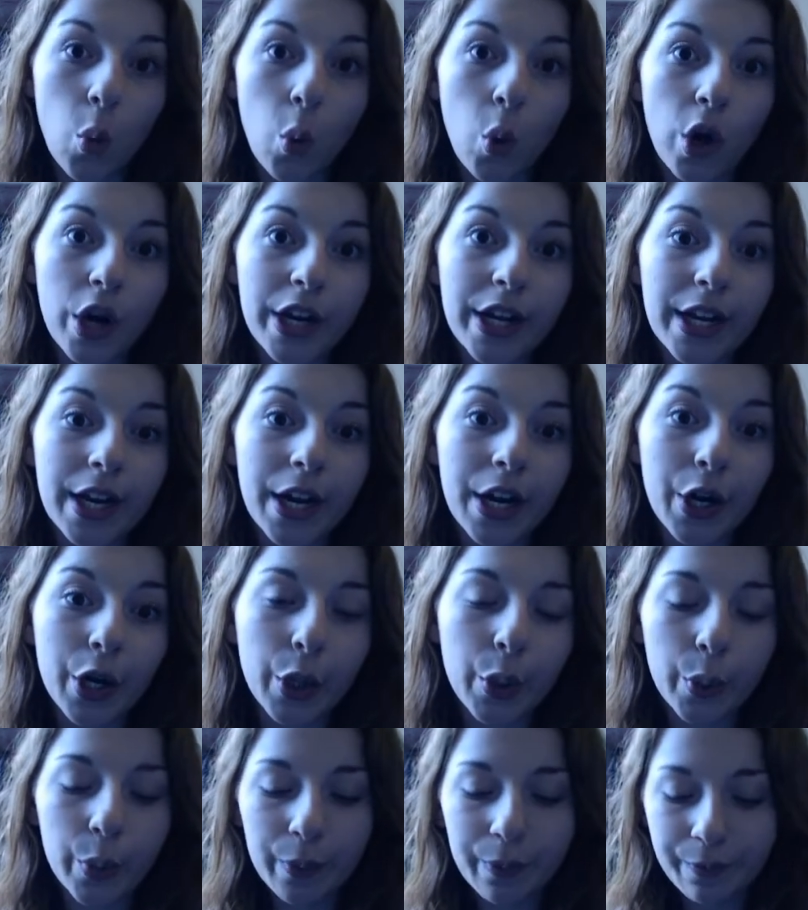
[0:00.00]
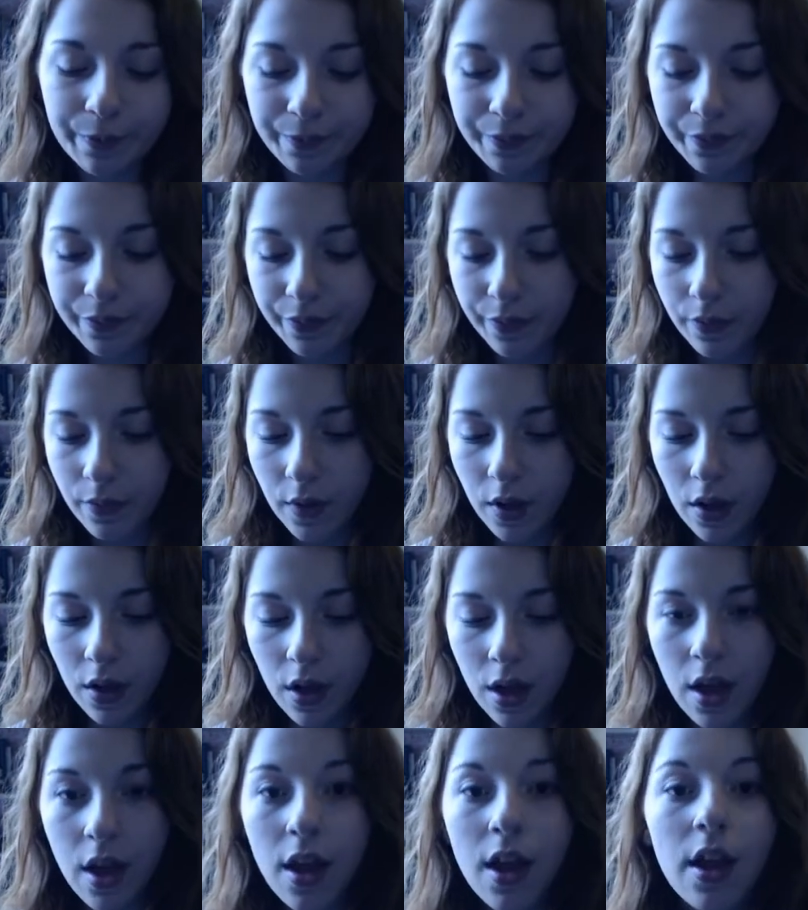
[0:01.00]
What are you going to do?
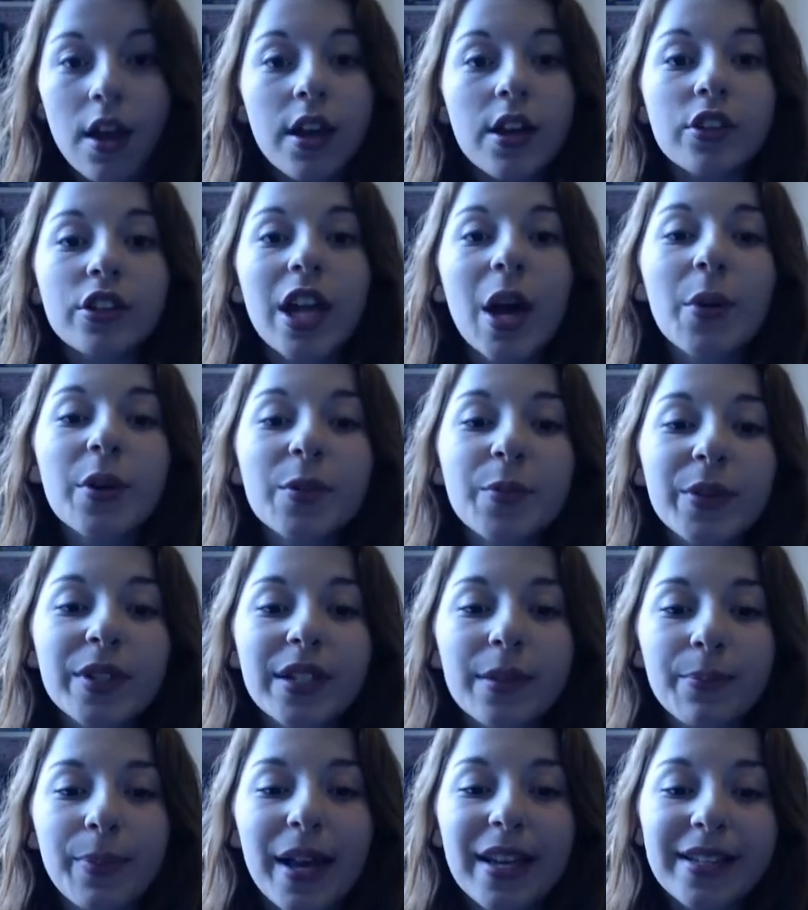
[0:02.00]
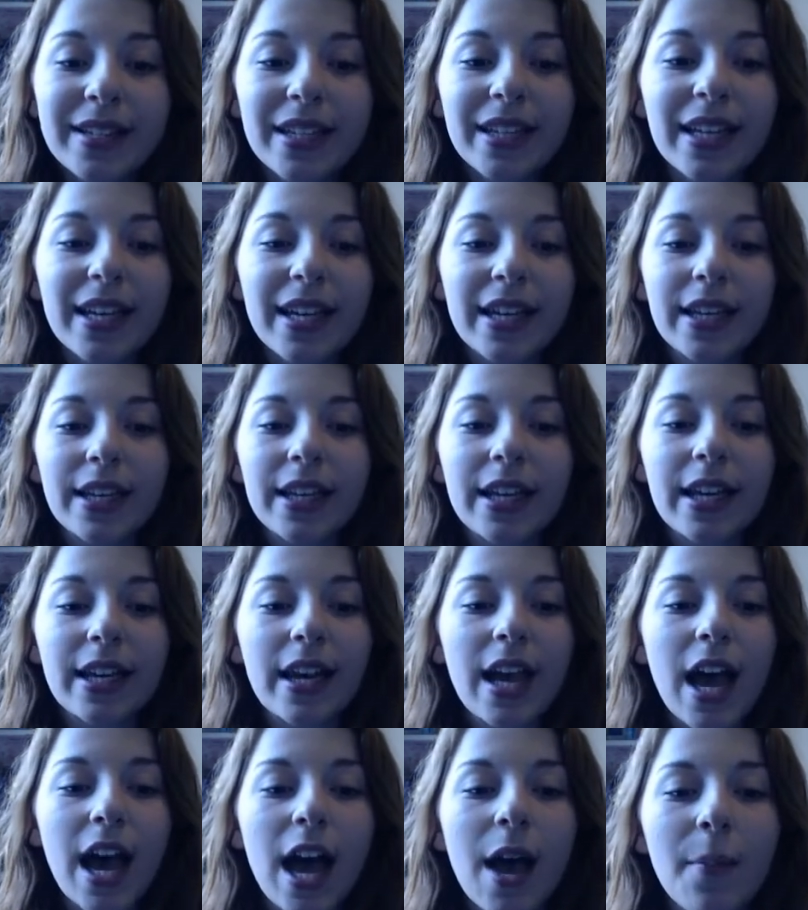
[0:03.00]
So that was basically
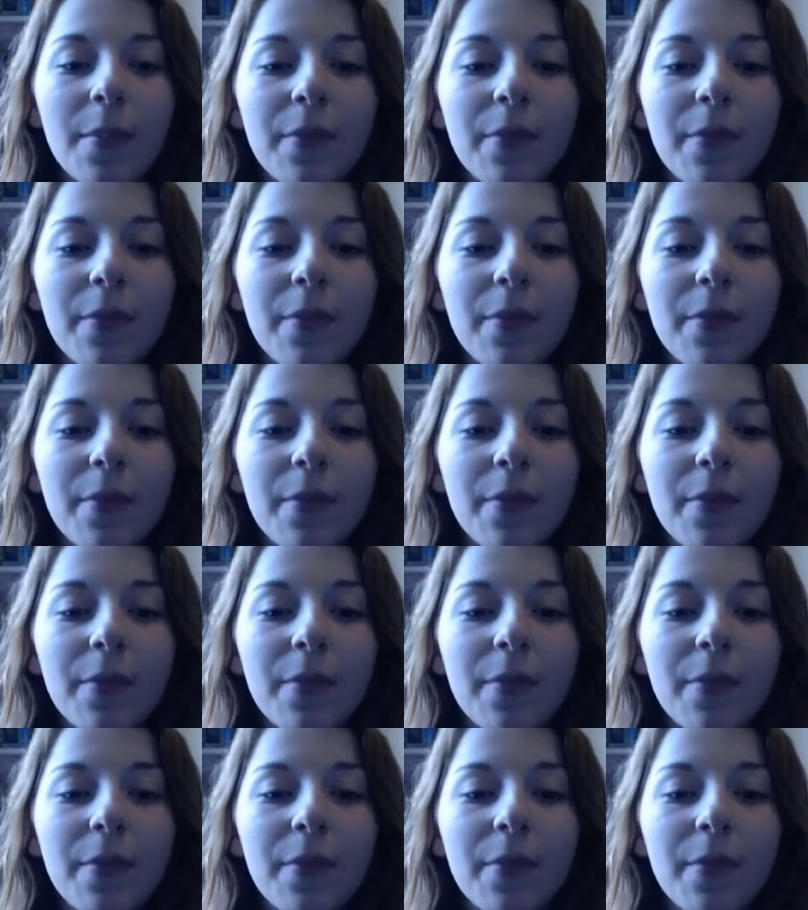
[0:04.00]
Italy.